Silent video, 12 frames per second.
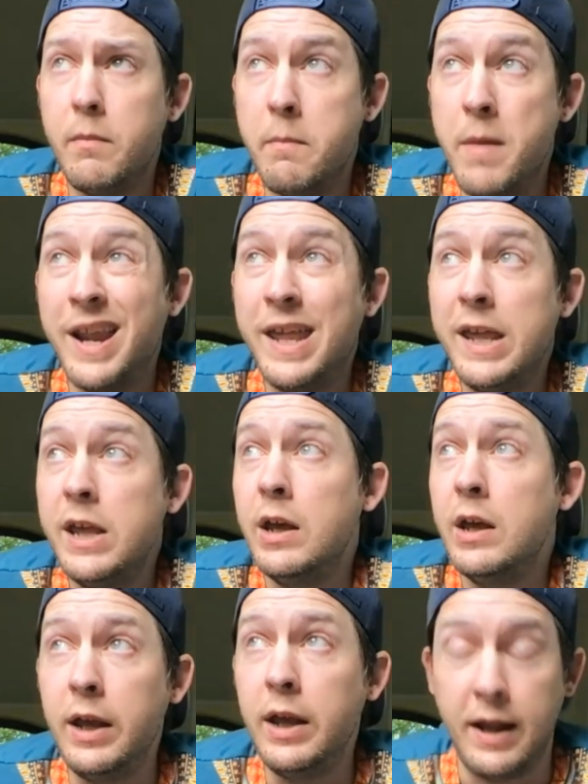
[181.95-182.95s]

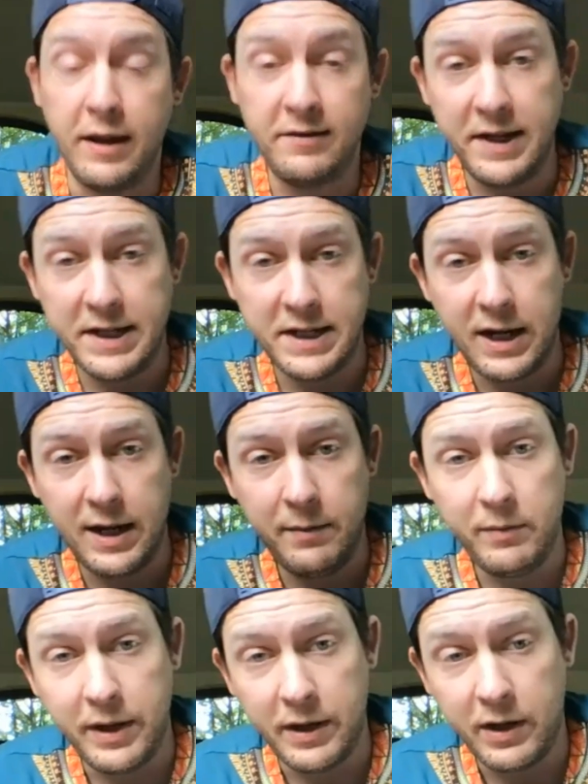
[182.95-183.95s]
money. And as that
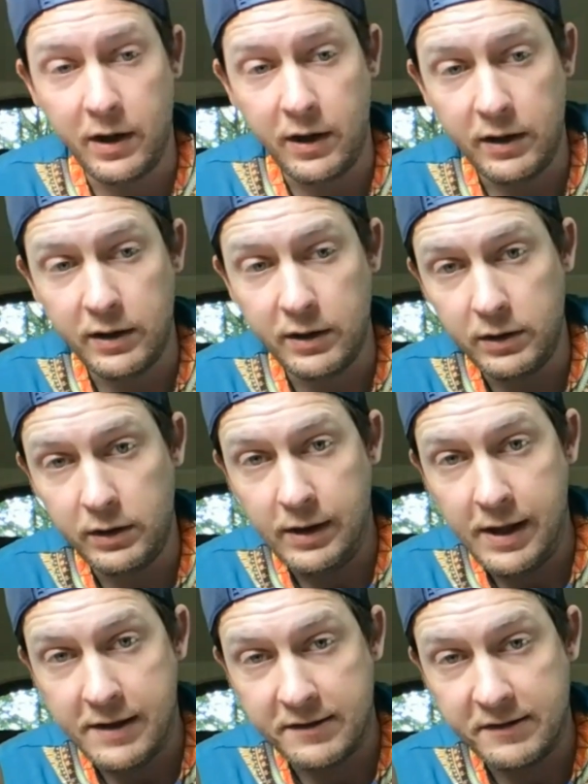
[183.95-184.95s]
timeline got
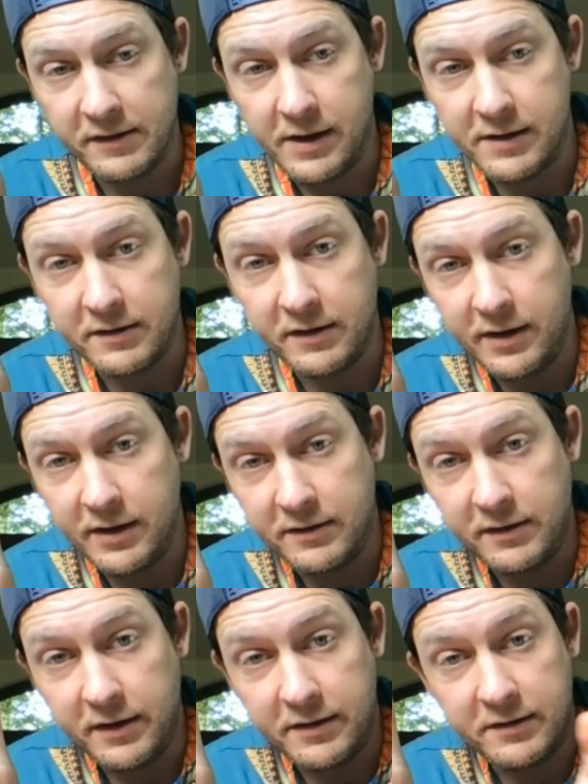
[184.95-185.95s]
less and less and
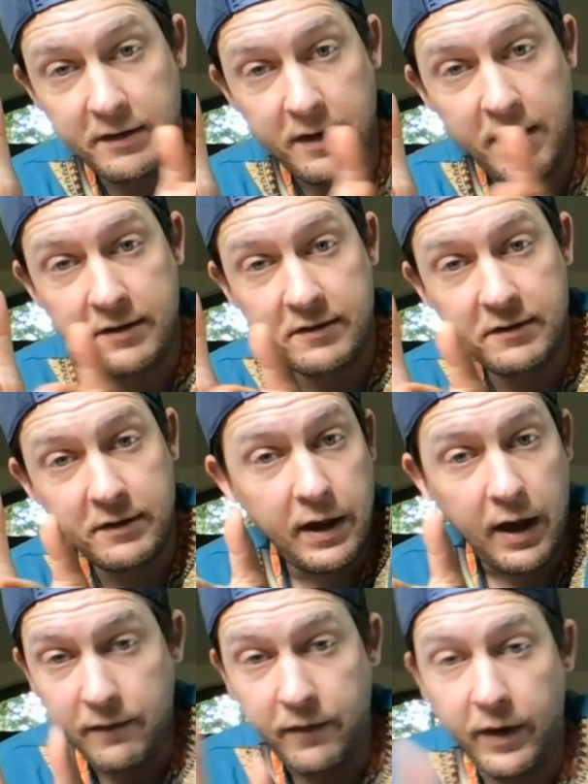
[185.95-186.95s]
less and less and
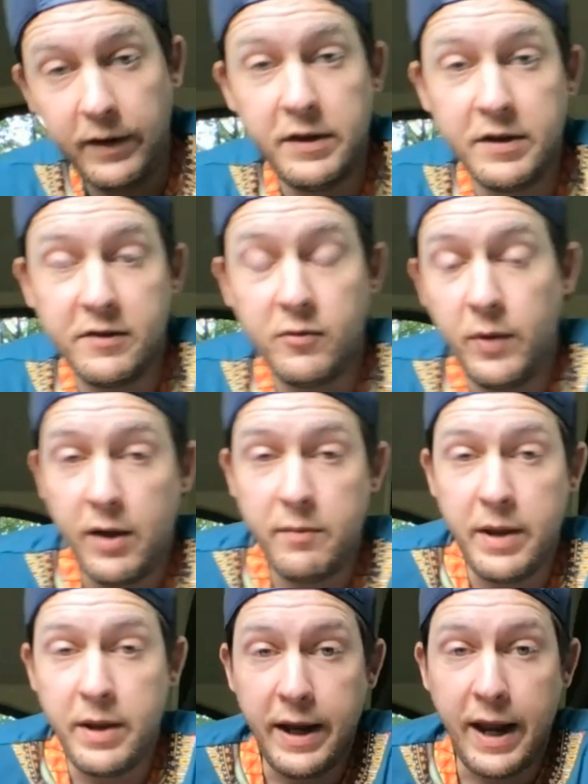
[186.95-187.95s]
less, I finally just went out
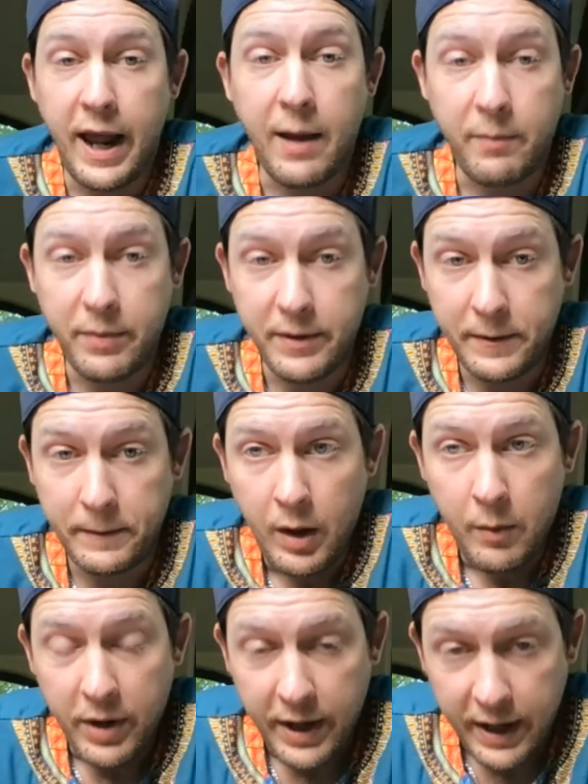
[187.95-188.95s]
and made it happen.
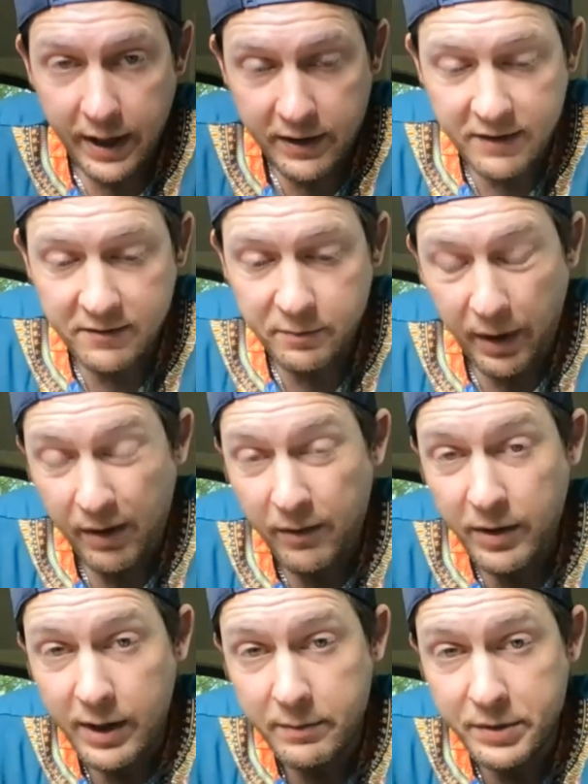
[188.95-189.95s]
But I had these
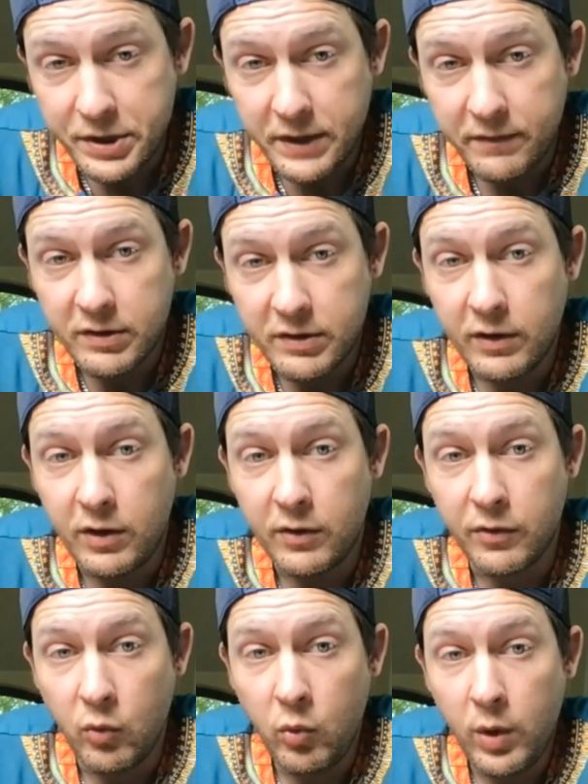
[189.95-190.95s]
paradigm shifts
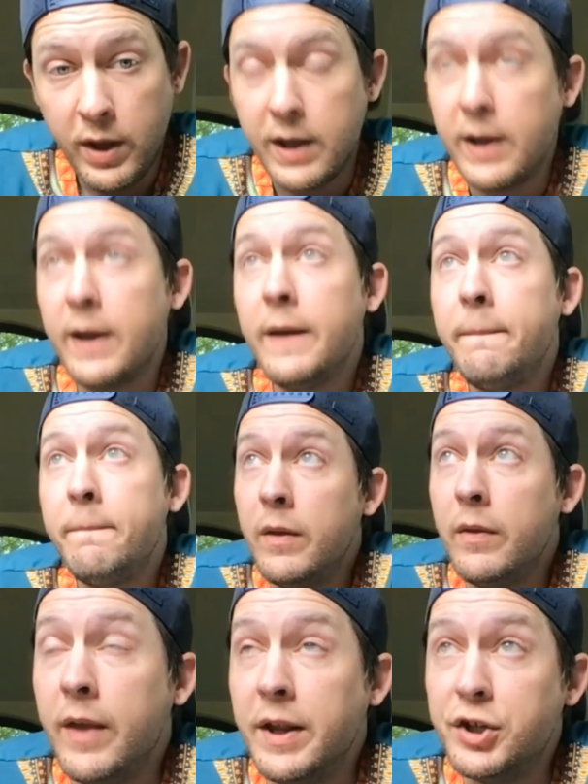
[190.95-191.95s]
along the way
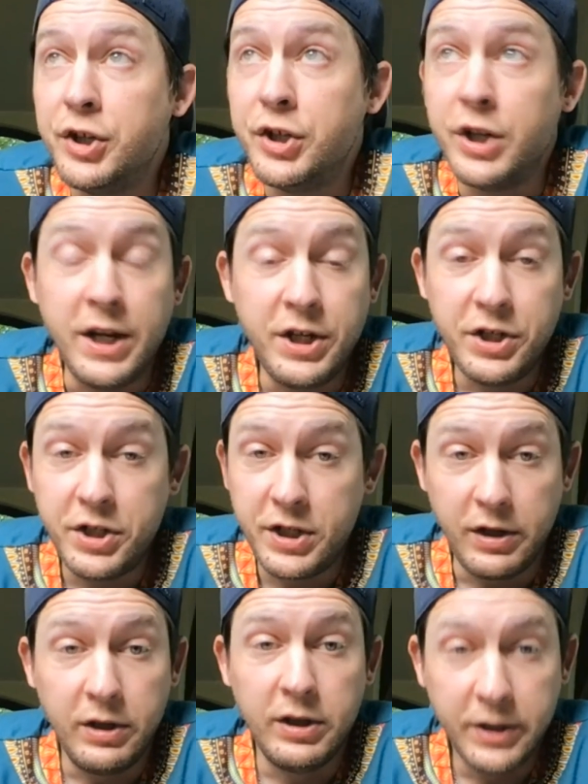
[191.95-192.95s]
that
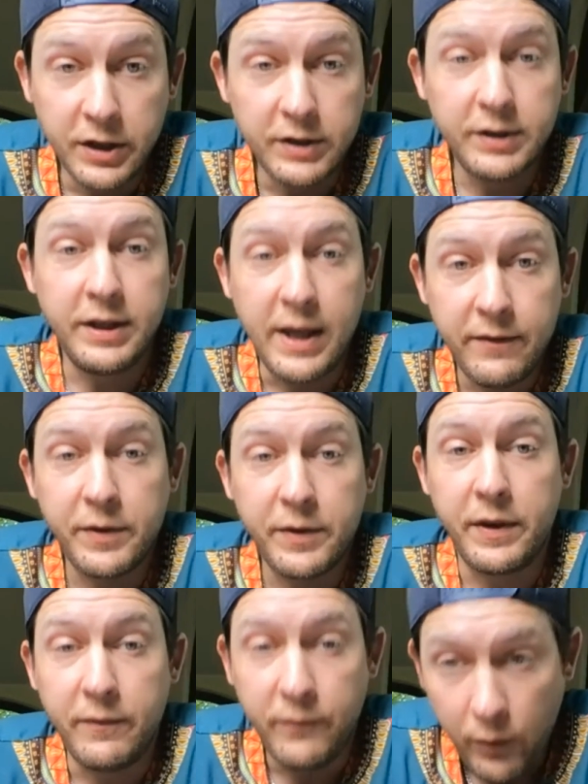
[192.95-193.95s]
changed literally
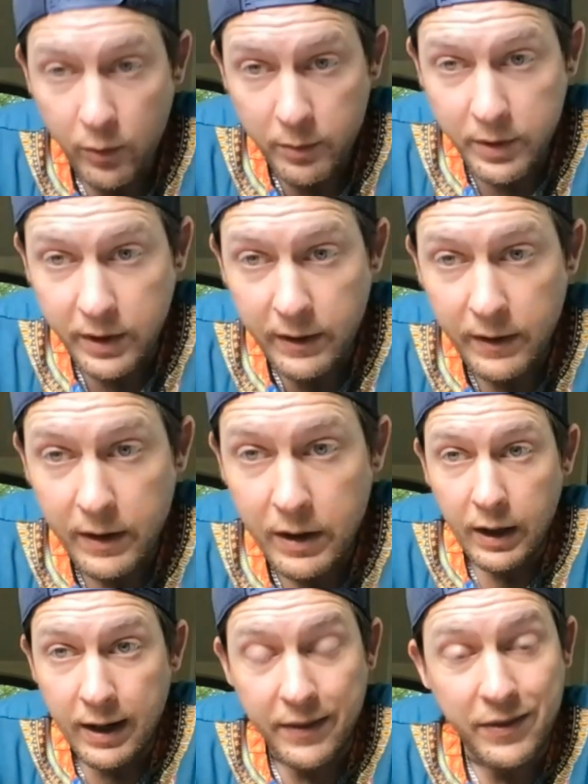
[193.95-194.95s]
everything for me.
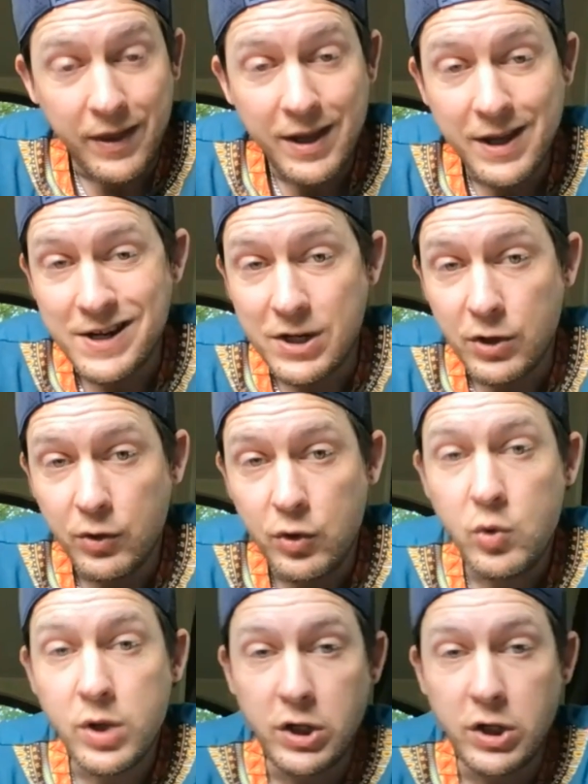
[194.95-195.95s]
And I think until
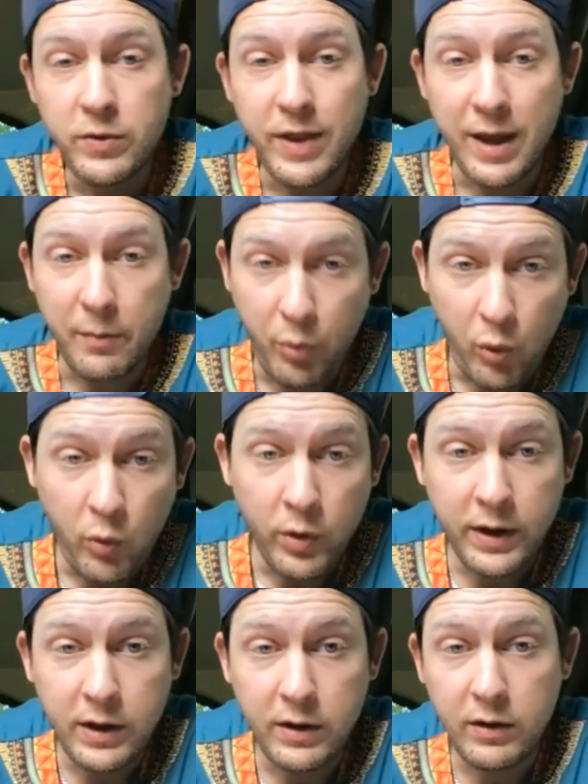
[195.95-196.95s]
you get to that
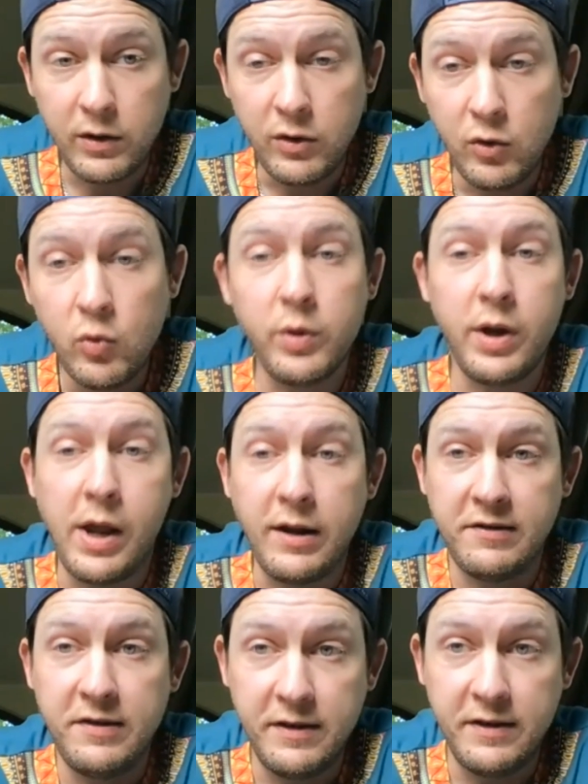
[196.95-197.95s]
point, you will
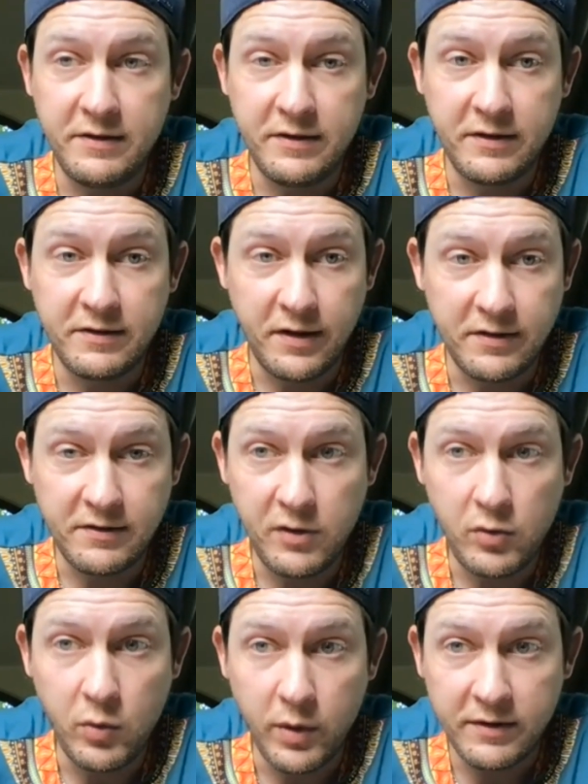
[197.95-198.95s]
not see the success
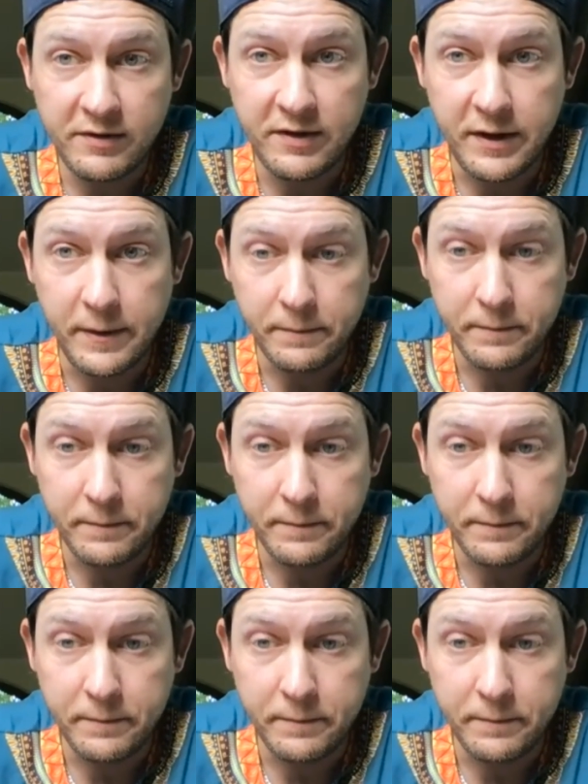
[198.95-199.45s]
that you want to see.